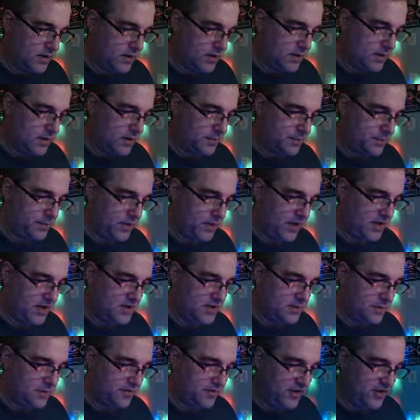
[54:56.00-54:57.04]
Can play
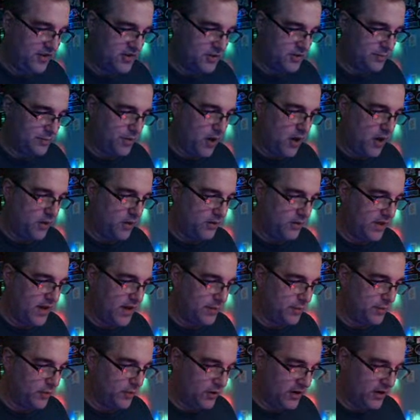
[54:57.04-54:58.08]
some official Pong with
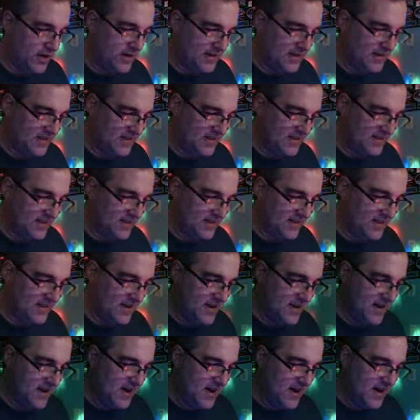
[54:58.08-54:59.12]
that board.
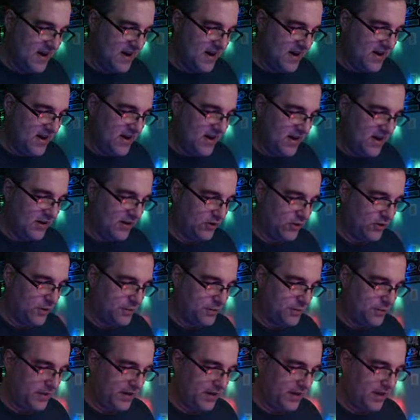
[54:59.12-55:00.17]
Grew
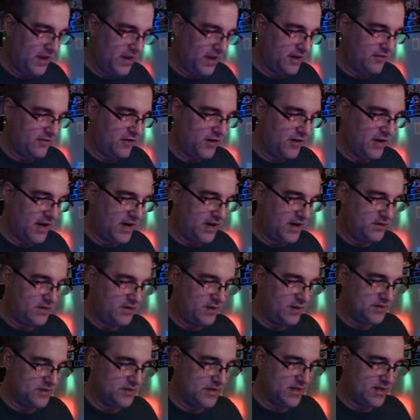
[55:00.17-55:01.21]
up playing a lot of arcades when
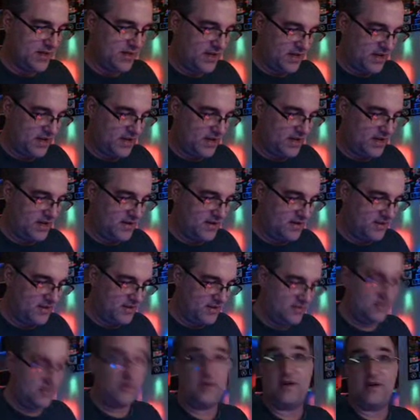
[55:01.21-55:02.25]
I was a kid.
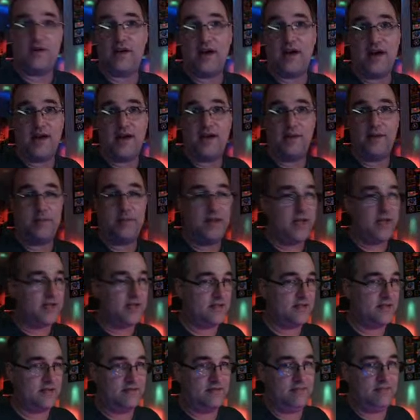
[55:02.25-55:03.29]
So did I. I mean,
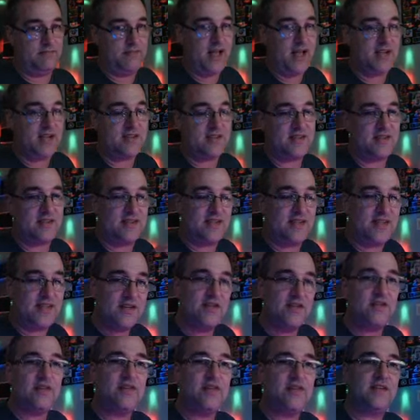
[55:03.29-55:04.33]
that's
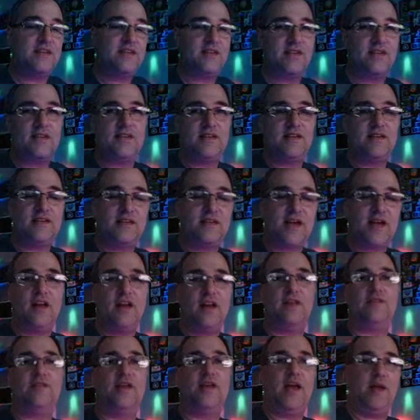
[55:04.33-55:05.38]
still the
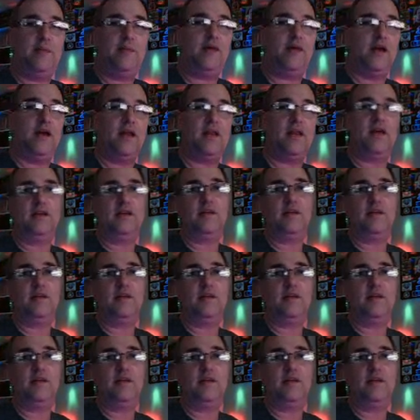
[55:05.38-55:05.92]
style of game that I like